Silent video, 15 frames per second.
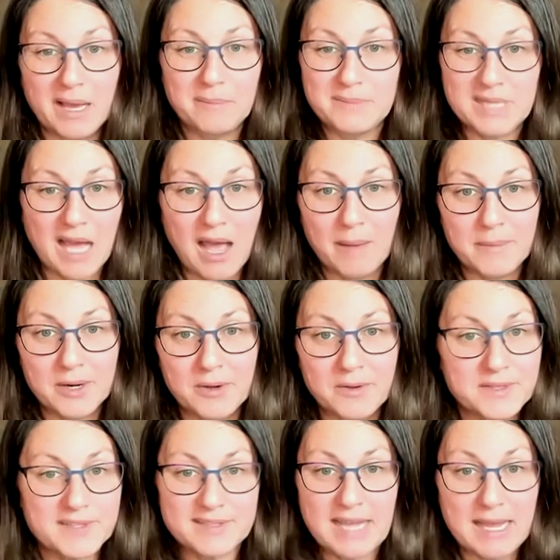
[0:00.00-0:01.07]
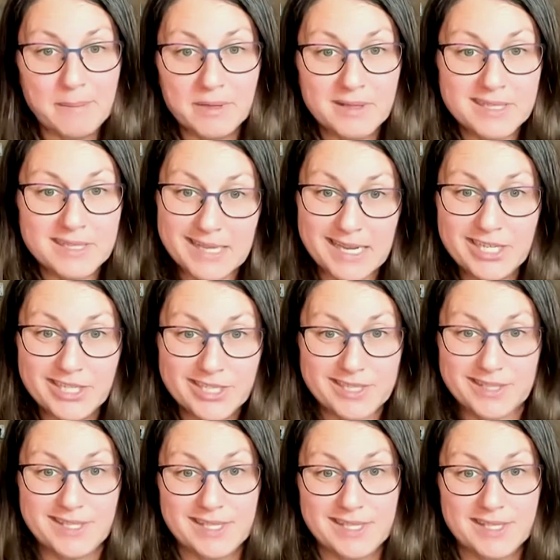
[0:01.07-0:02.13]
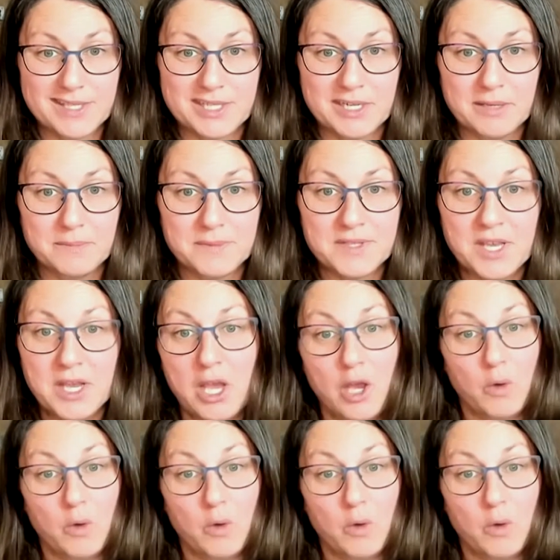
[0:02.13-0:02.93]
abdominal stabilization systems,